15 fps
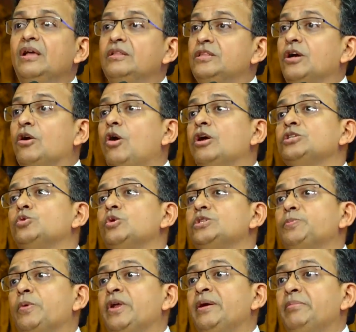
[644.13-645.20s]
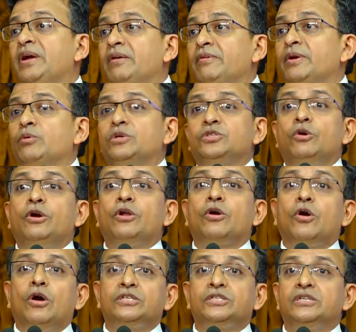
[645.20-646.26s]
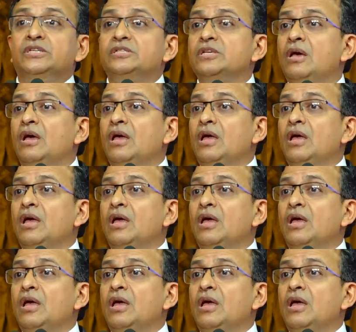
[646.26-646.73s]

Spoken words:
The cost was prohibitive. It was going to cost us,